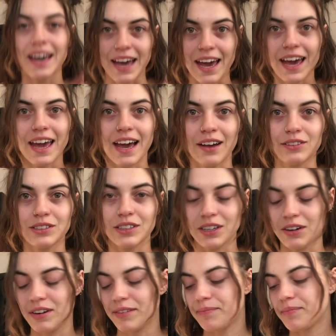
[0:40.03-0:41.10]
Hey, how's it
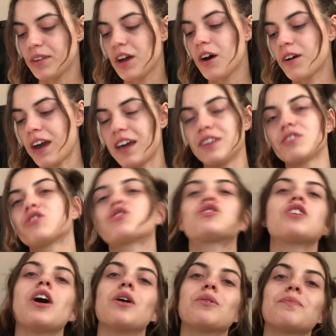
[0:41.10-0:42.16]
going? Okay,
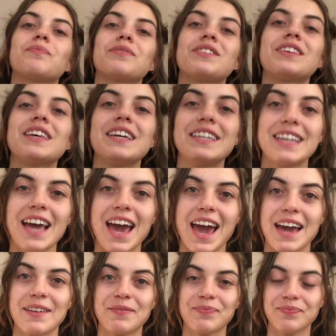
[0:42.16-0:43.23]
so today